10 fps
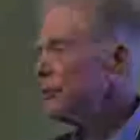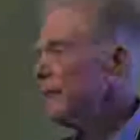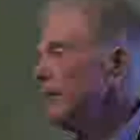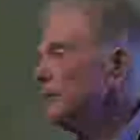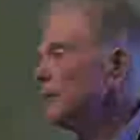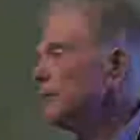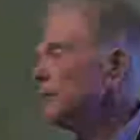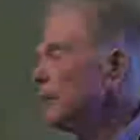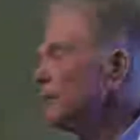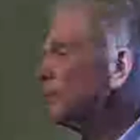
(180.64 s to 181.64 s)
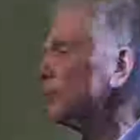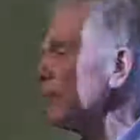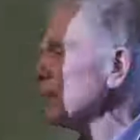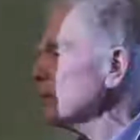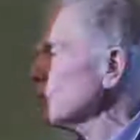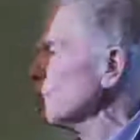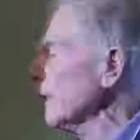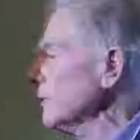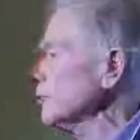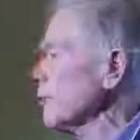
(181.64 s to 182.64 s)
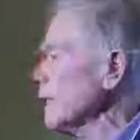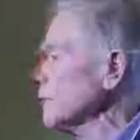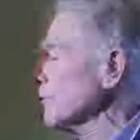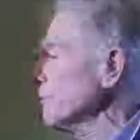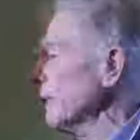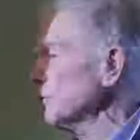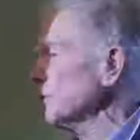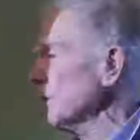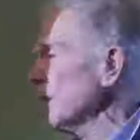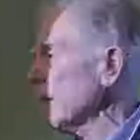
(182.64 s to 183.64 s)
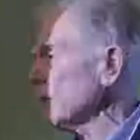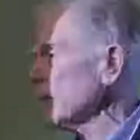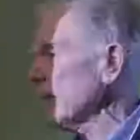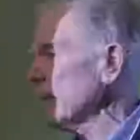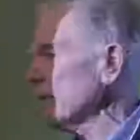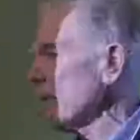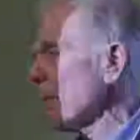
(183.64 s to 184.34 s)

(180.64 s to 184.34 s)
stages of a second great transformation in healthcare.